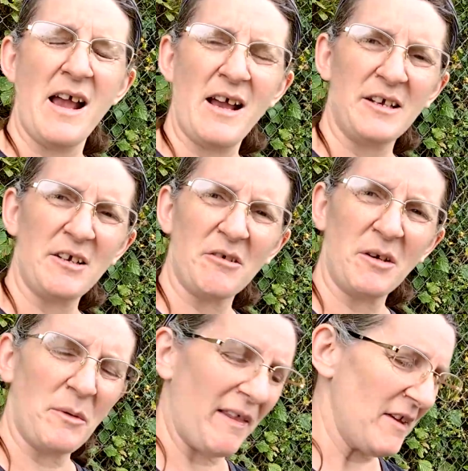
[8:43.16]
I don't
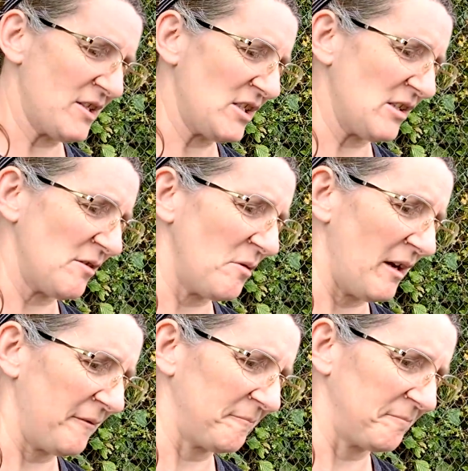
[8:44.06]
know whether to
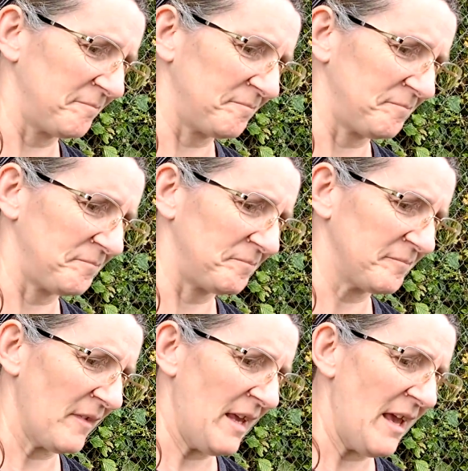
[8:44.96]

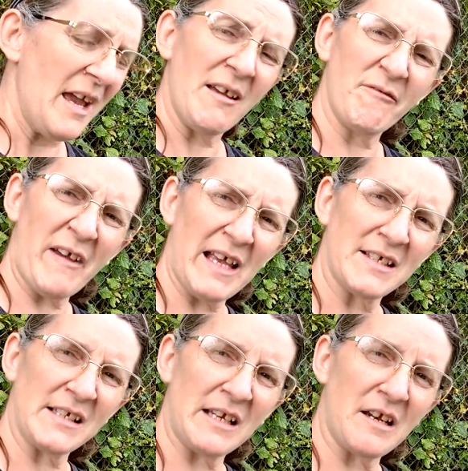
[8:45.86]

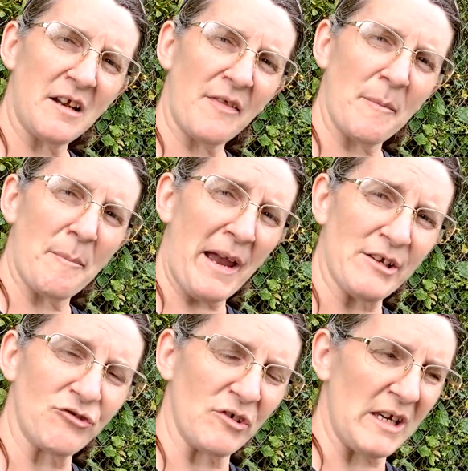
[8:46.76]
invest in another
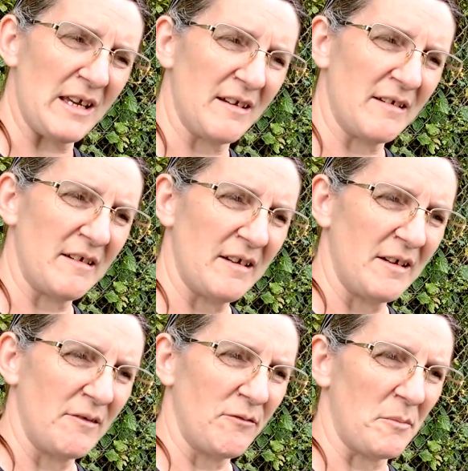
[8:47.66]
battery
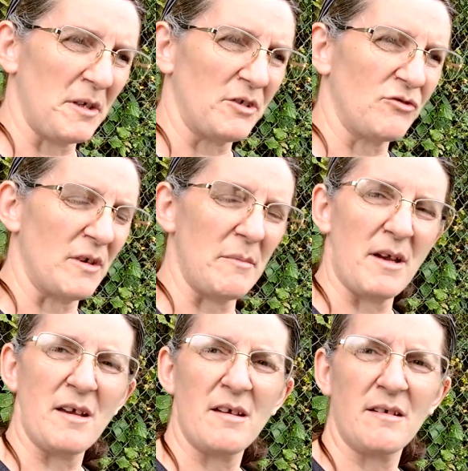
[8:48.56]
for my strimmer,
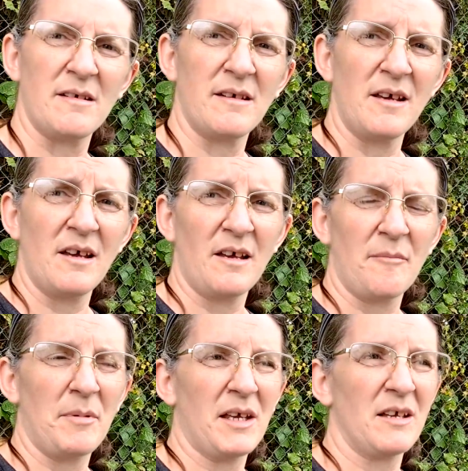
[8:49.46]

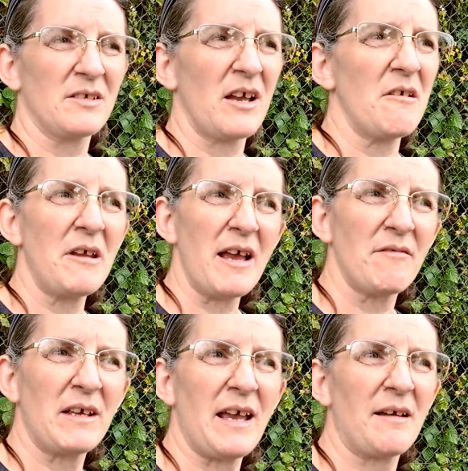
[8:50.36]
because I only
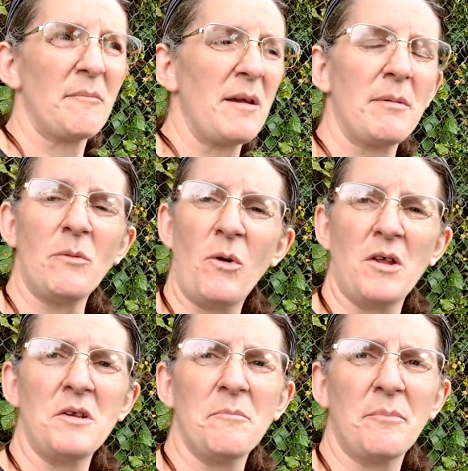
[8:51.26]
ever get maybe
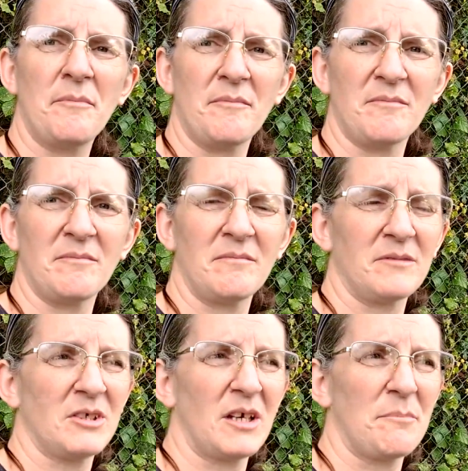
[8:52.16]
1
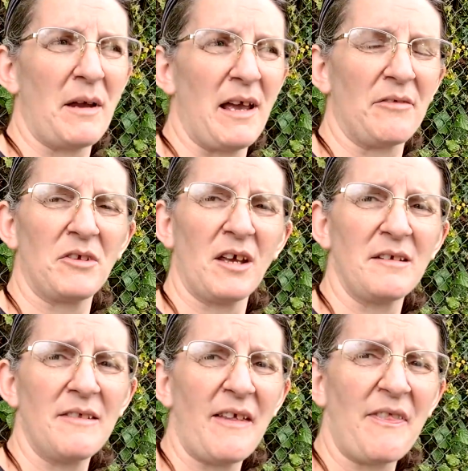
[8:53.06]
side path done
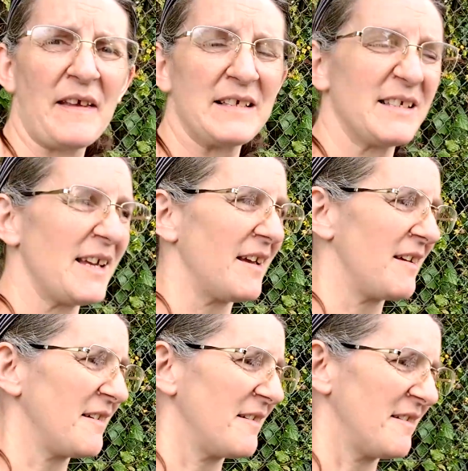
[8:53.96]
and then that's it.
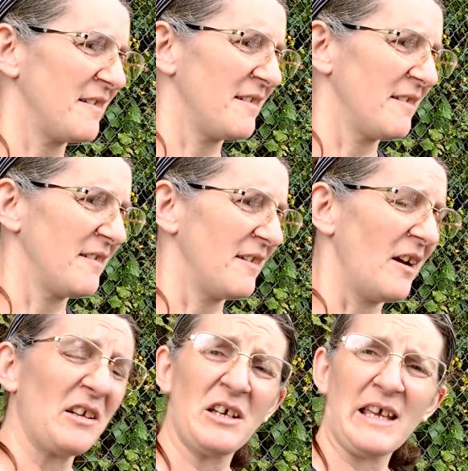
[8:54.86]

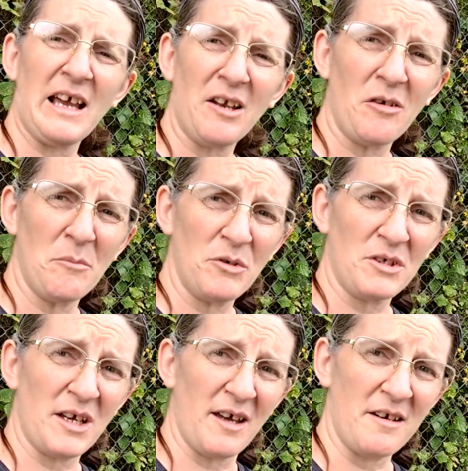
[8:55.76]
I could get a lot more
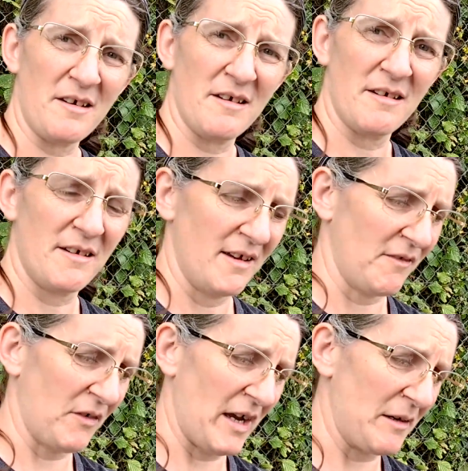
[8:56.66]
done
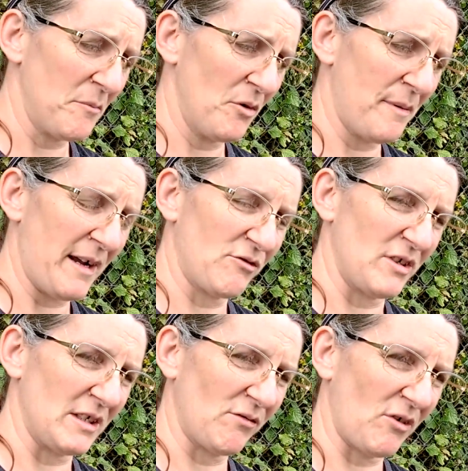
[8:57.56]
if I had more
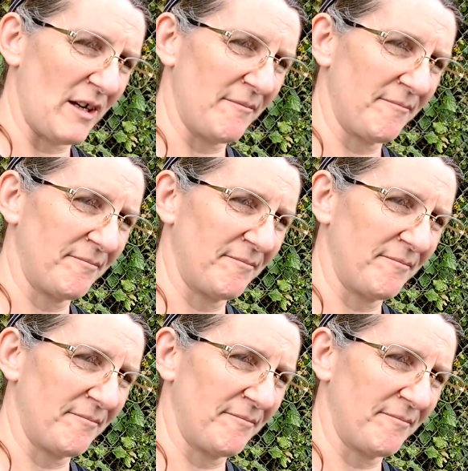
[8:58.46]
batteries for it.